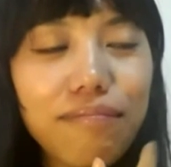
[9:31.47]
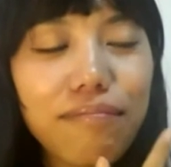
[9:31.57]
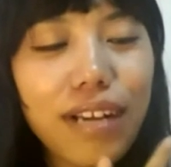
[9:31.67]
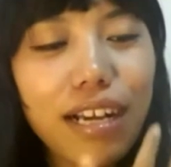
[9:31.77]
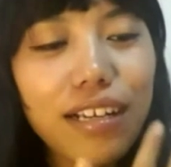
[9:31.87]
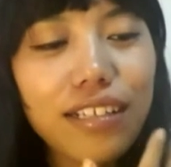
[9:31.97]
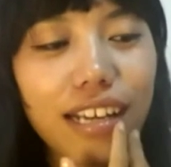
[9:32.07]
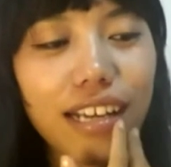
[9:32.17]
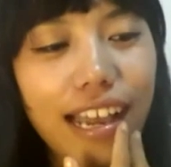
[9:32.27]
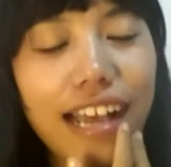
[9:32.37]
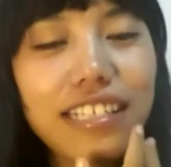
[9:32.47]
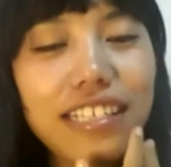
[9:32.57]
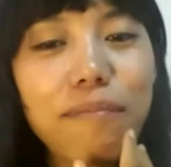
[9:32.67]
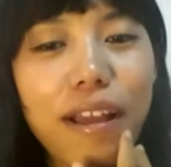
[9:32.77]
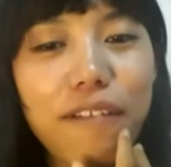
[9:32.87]
asked
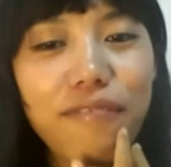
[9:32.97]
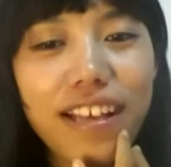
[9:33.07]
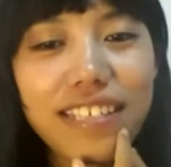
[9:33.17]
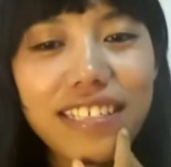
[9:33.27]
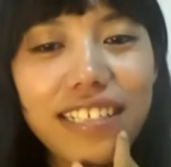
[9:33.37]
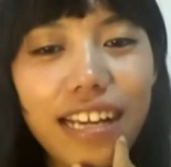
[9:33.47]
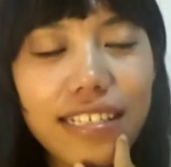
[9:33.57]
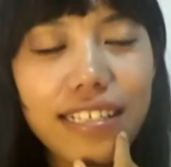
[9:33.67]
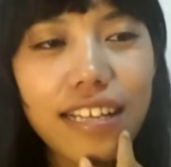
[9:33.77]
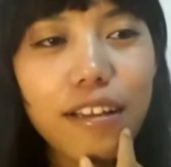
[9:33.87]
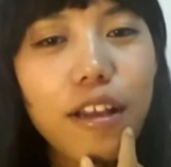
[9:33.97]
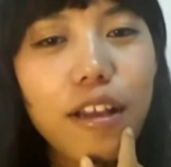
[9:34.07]
my father. I said,